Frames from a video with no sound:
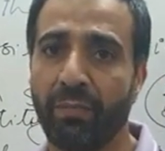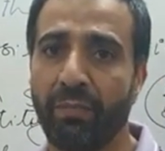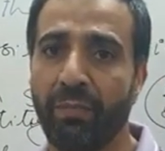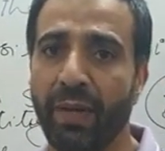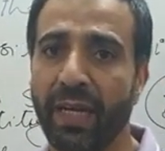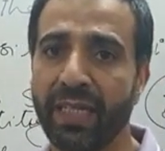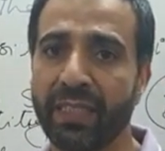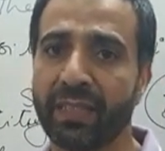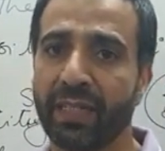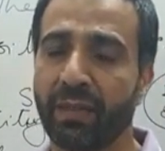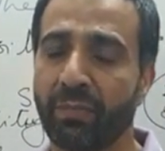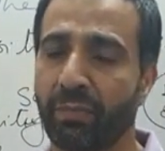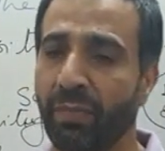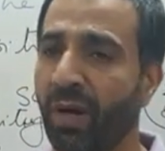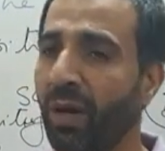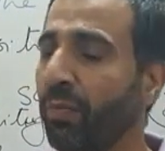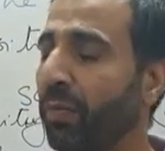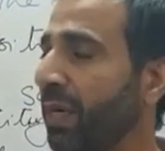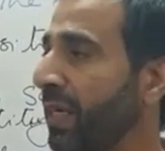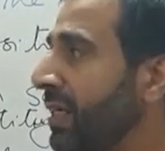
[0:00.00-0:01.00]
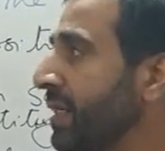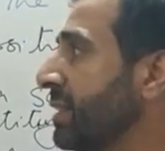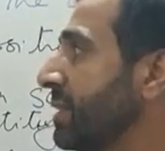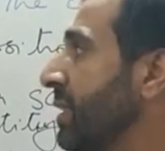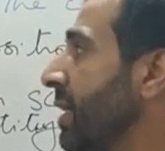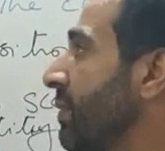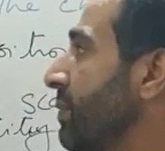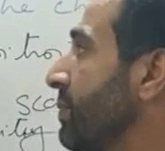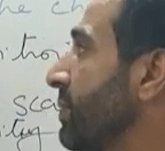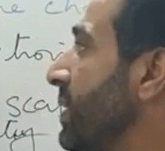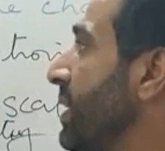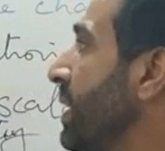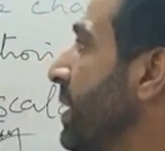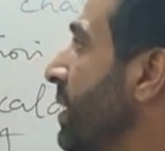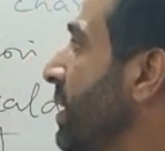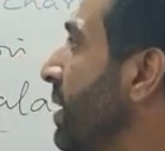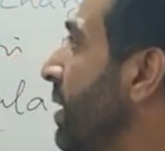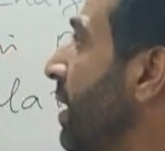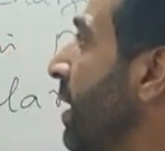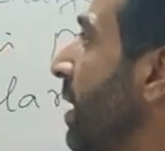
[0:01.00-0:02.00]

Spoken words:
basic properties of the